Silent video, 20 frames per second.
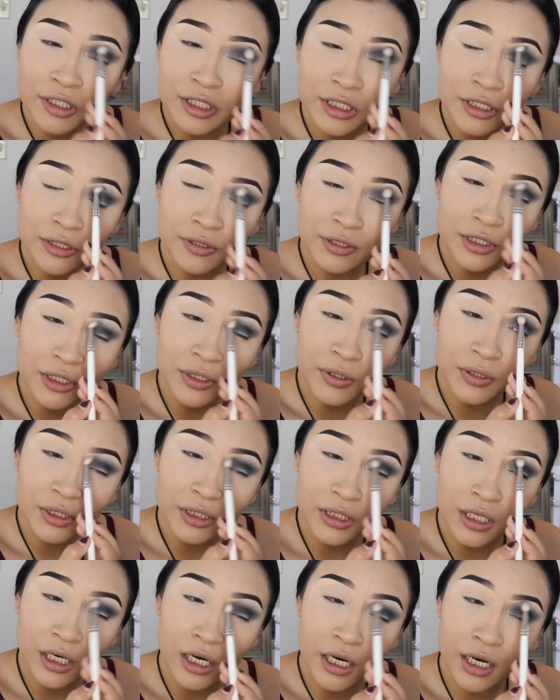it's still too
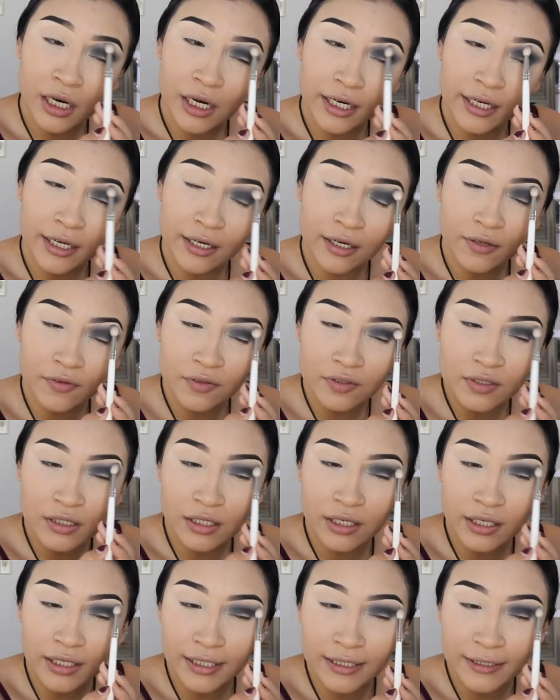dark. And I was
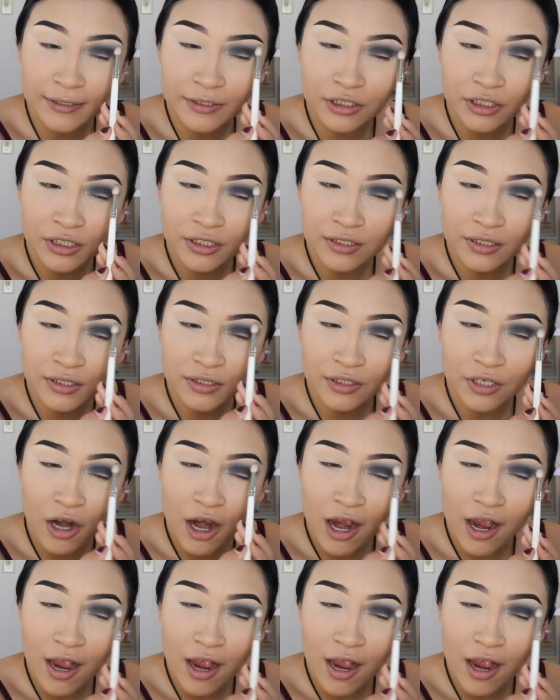like, Jesus Christ.